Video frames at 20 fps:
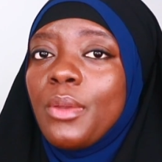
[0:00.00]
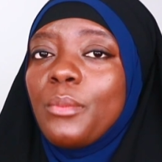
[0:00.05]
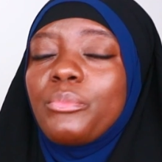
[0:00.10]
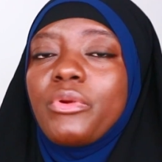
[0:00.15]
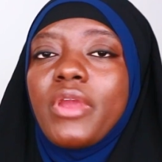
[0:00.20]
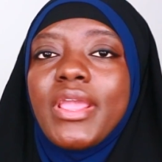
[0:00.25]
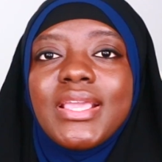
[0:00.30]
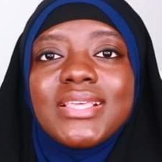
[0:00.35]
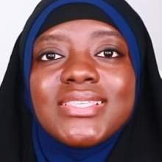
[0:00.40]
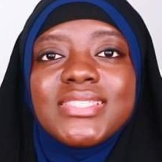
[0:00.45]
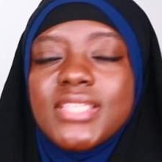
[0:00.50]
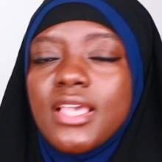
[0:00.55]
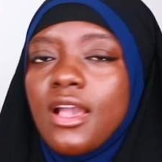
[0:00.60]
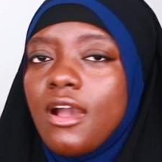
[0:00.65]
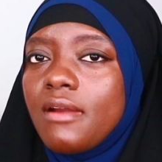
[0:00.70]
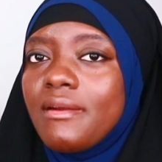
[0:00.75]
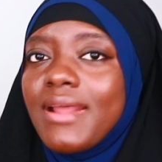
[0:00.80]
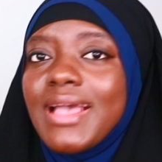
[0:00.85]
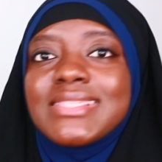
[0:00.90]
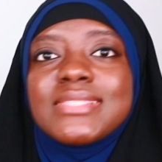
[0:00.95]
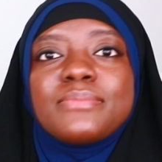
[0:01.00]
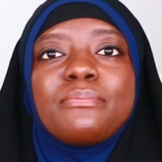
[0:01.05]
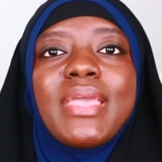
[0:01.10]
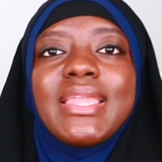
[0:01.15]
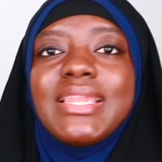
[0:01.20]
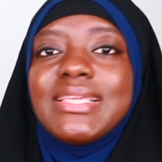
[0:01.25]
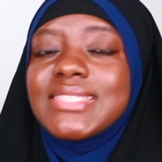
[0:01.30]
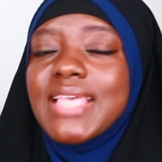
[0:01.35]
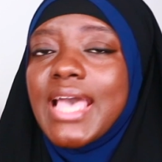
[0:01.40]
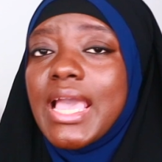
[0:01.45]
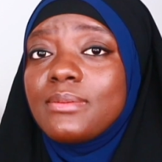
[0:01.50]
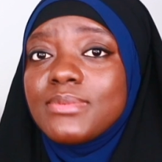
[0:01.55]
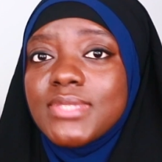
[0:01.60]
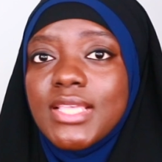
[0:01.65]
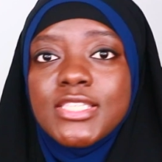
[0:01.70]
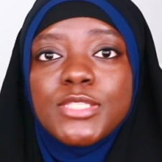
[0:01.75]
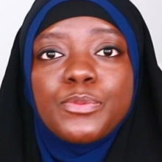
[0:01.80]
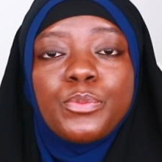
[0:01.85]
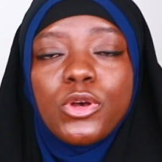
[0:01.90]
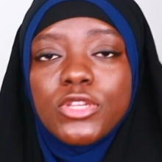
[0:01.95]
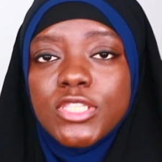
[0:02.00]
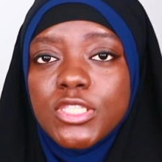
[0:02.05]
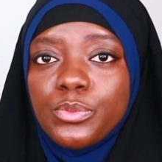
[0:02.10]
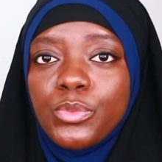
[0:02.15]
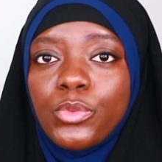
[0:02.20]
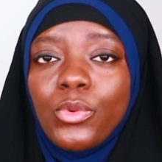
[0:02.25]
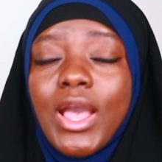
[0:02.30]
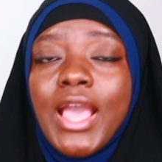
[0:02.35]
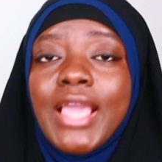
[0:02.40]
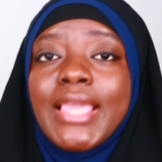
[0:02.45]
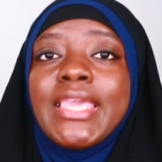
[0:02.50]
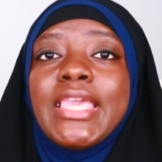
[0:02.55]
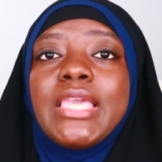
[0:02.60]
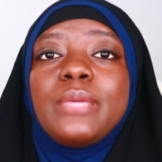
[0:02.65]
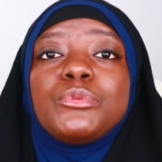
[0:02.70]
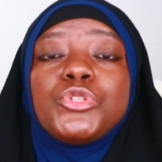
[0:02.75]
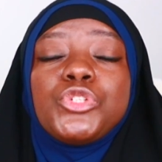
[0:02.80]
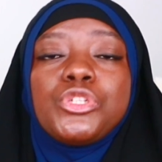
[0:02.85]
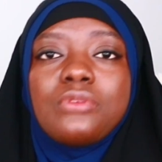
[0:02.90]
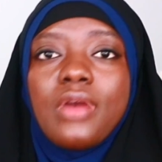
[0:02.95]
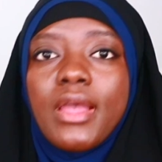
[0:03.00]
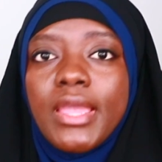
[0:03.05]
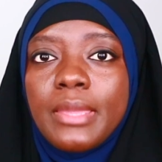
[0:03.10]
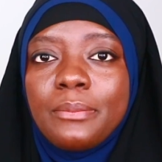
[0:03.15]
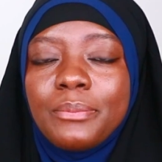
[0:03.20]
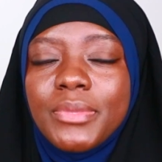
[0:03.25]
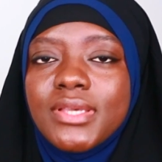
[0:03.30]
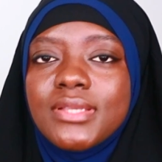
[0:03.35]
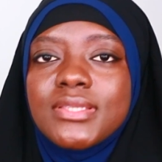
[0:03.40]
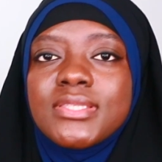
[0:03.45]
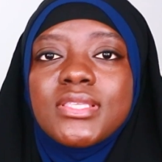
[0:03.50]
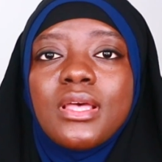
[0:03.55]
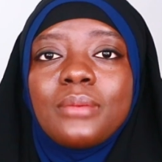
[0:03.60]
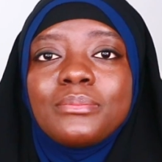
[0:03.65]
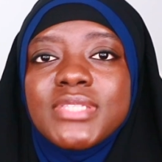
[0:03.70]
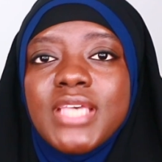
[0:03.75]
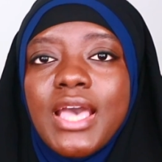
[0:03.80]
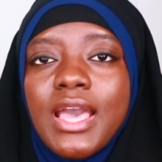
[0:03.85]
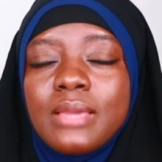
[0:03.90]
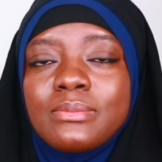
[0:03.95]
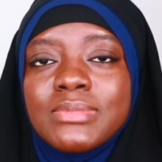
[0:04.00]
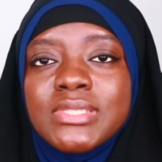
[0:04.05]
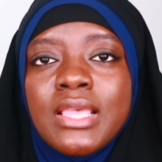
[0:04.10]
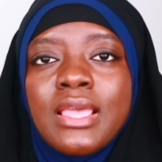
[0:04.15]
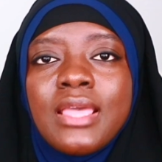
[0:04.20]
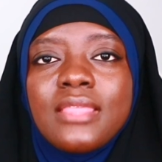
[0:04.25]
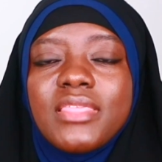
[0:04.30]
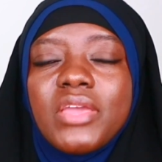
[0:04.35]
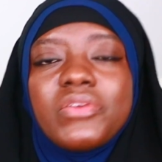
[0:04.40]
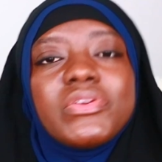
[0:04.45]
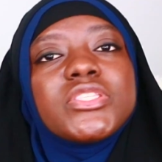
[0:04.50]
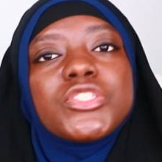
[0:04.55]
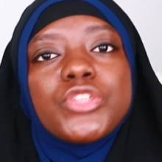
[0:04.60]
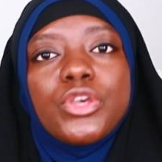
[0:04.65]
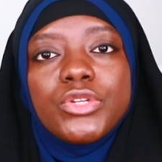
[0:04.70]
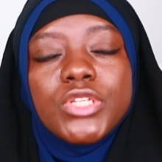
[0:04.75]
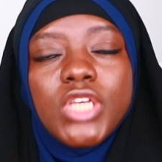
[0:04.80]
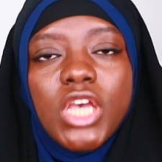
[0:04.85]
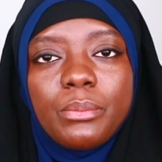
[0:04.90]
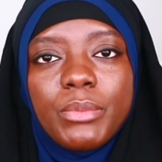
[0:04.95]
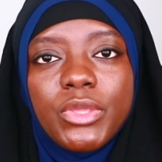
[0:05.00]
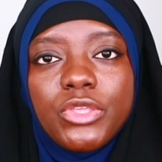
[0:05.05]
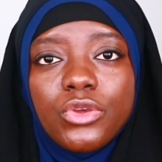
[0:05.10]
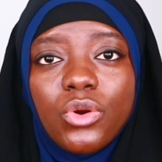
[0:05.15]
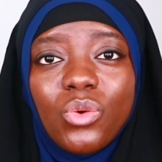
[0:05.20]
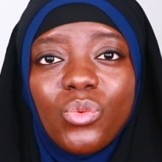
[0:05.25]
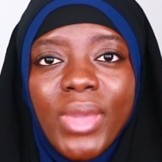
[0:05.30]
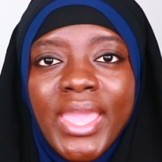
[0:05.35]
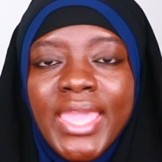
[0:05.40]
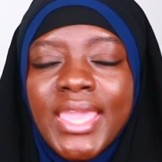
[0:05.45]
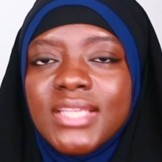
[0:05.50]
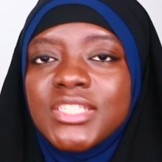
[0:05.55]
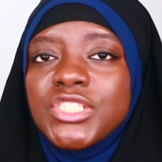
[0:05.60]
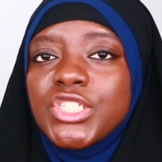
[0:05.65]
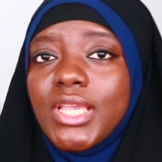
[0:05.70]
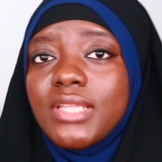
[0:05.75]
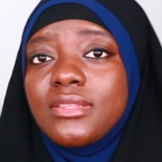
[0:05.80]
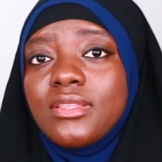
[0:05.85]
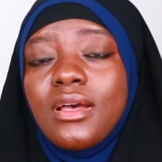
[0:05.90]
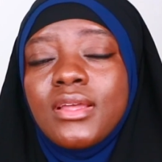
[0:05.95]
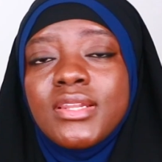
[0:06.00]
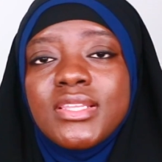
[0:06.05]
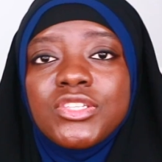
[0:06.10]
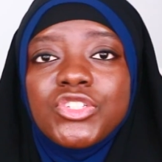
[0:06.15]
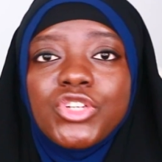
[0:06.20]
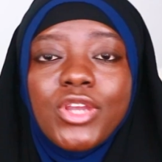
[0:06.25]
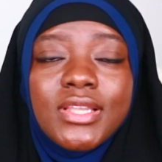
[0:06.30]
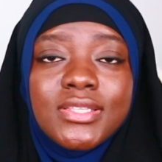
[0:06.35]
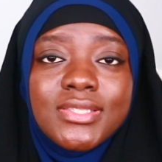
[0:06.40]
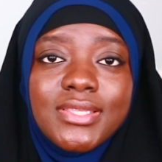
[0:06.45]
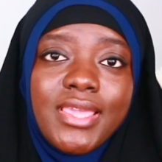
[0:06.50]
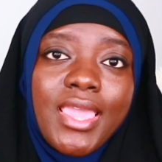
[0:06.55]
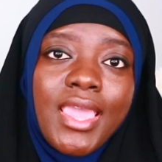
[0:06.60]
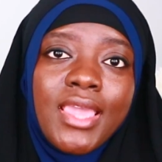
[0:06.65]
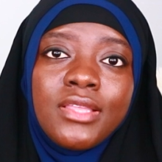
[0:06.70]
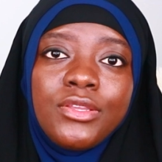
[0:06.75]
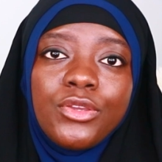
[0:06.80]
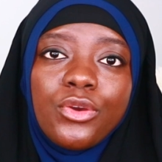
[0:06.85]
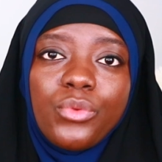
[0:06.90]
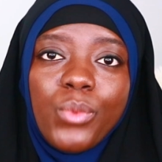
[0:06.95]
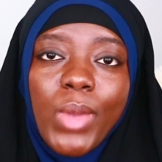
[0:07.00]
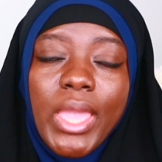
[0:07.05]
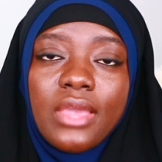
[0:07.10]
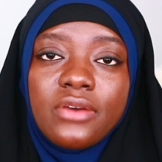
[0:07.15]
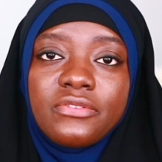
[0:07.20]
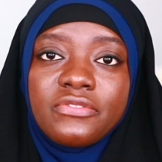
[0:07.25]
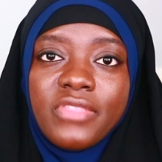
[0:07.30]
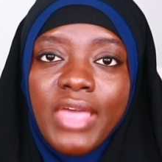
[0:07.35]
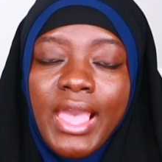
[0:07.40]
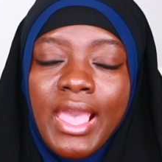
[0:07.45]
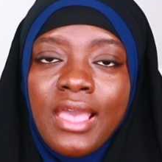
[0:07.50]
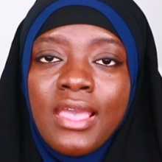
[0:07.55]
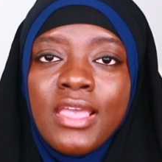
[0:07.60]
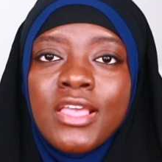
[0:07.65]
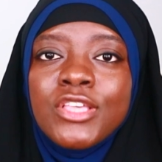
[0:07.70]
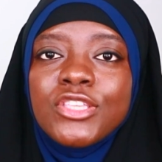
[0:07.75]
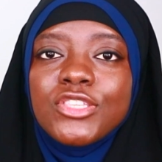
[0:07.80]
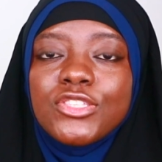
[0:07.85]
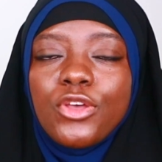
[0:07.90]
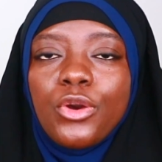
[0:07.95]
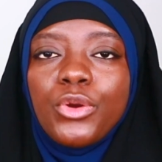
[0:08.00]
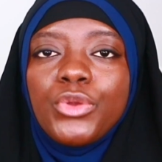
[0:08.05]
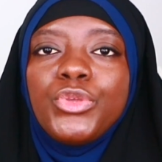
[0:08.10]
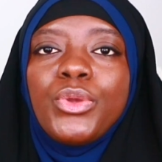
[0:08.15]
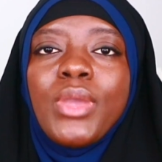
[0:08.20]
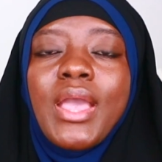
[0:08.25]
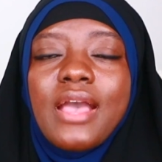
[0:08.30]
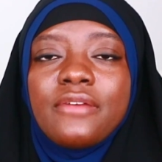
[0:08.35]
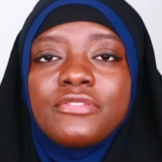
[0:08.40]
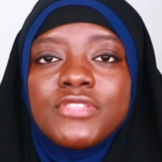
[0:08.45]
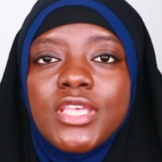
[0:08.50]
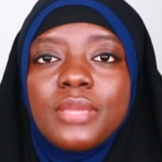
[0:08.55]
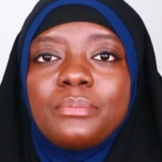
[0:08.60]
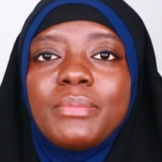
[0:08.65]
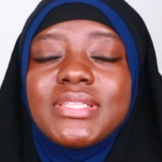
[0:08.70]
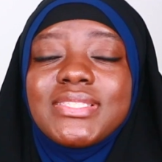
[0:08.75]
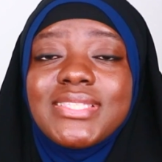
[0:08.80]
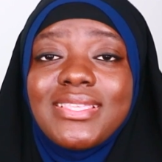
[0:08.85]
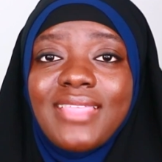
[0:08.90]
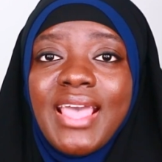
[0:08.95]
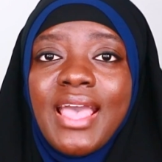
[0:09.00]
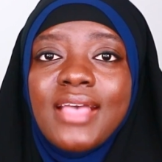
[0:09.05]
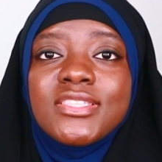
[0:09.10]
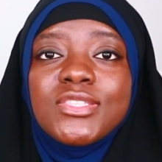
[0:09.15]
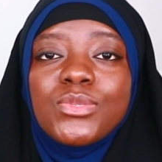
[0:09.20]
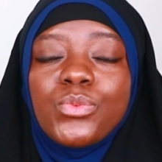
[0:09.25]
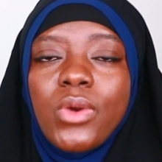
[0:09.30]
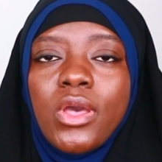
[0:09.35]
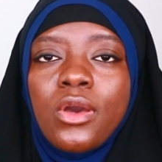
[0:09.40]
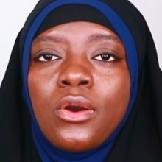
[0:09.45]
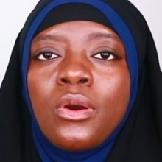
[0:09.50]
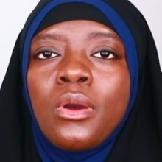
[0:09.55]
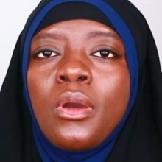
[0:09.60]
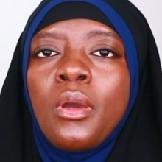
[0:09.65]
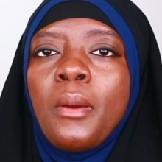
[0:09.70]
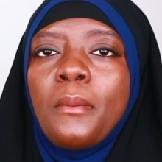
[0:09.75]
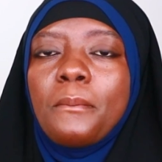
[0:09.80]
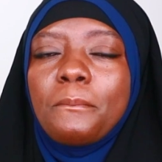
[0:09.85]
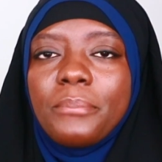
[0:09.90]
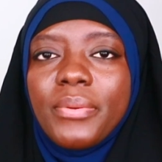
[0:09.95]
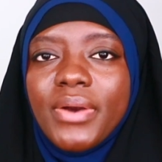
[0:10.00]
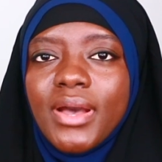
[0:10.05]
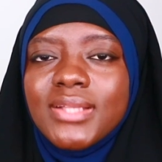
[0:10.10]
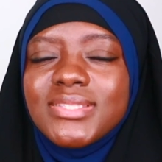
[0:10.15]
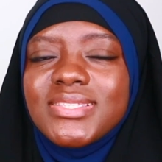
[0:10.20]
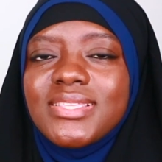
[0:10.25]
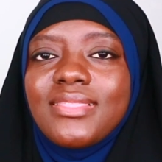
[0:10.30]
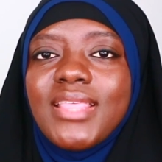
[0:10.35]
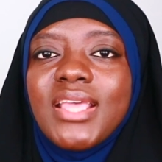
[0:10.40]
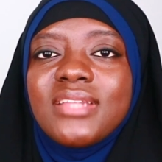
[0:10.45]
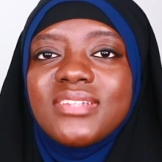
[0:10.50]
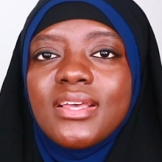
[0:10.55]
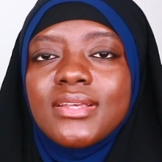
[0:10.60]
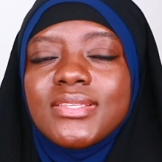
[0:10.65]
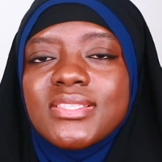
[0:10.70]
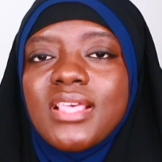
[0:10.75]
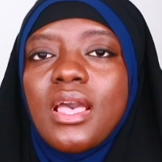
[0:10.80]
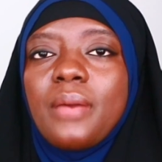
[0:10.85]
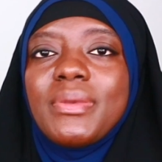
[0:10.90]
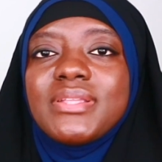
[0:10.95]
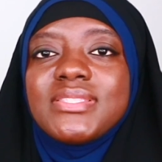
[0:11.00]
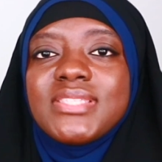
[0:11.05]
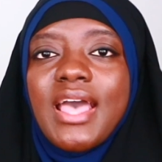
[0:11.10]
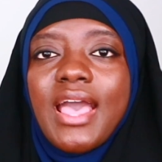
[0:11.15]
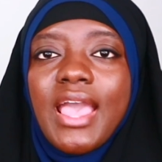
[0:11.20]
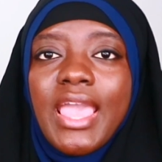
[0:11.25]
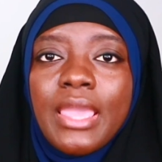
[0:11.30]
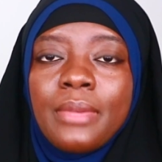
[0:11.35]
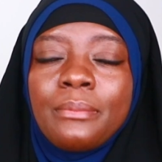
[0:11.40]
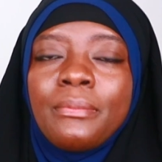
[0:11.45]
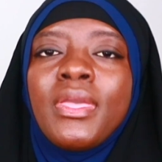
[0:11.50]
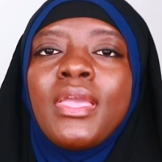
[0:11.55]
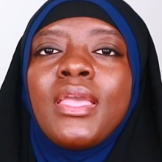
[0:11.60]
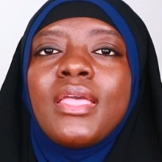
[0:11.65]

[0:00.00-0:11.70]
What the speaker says: pray Istikhara as many times as possible and keep trying, because sometimes there is good coming your way and shaitan is trying to get in your way of that. So you have to admit to that as well. But there does come a time